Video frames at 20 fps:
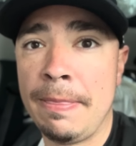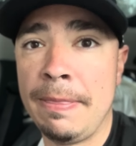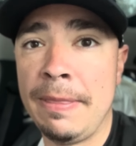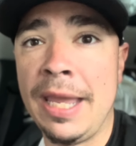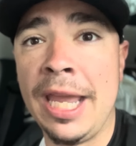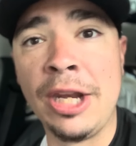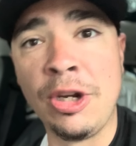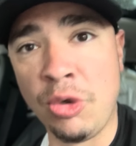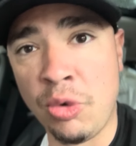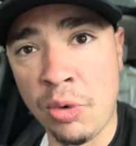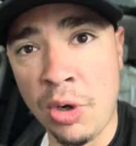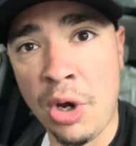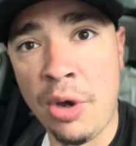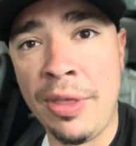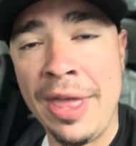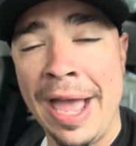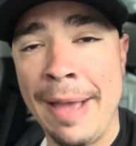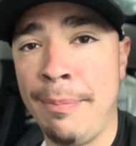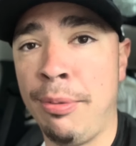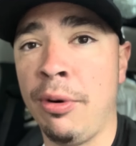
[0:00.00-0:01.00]
And grow
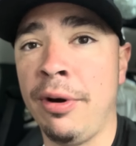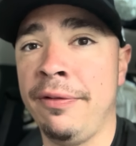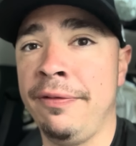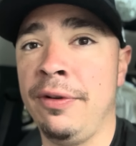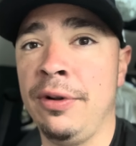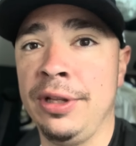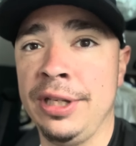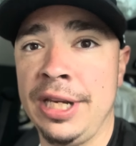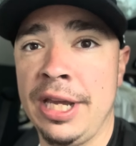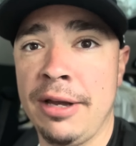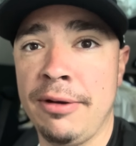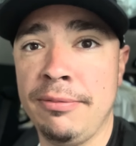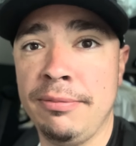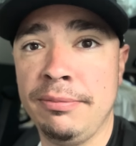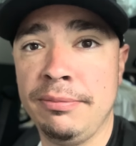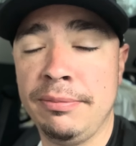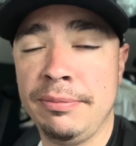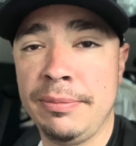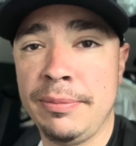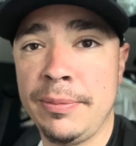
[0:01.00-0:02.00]
that portfolio.
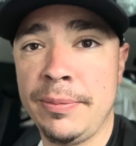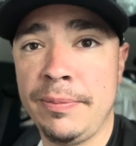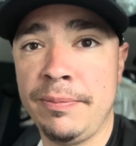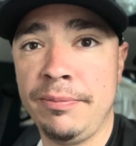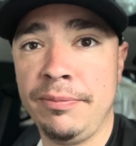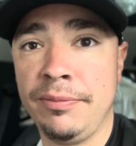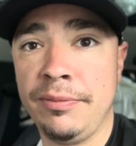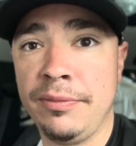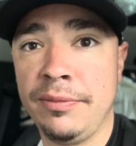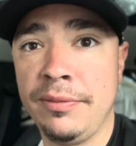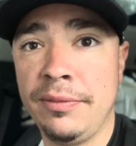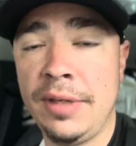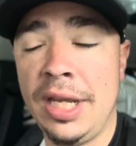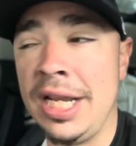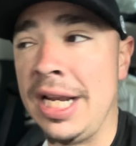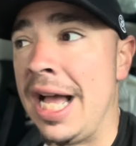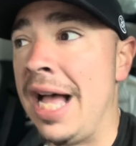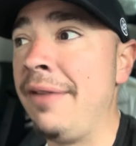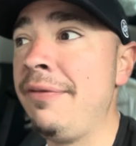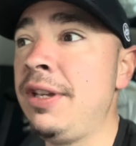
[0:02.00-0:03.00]

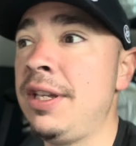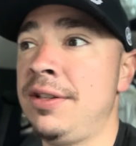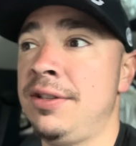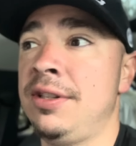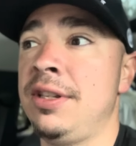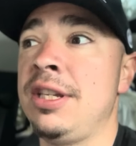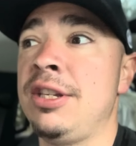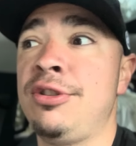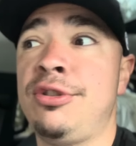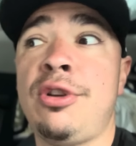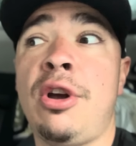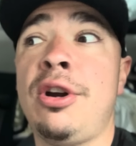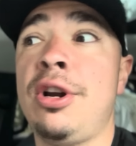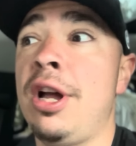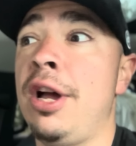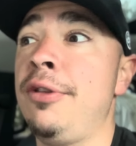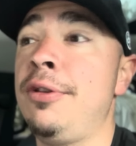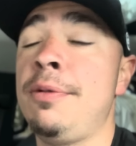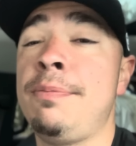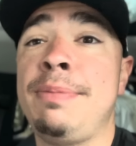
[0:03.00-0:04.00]
And obviously start
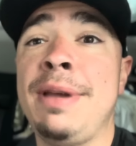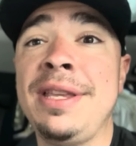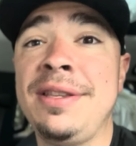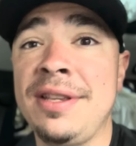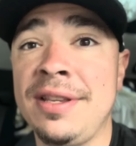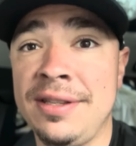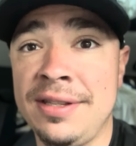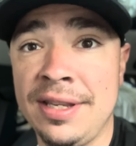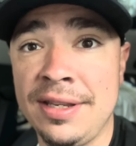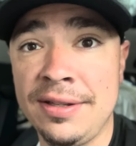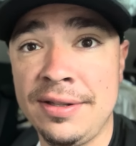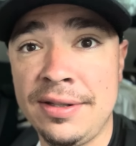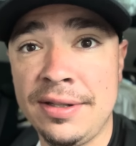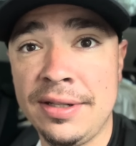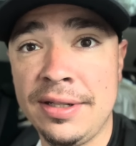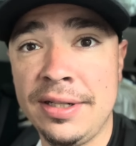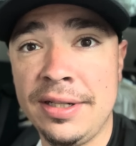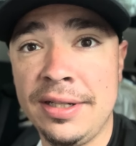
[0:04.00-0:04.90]
other businesses.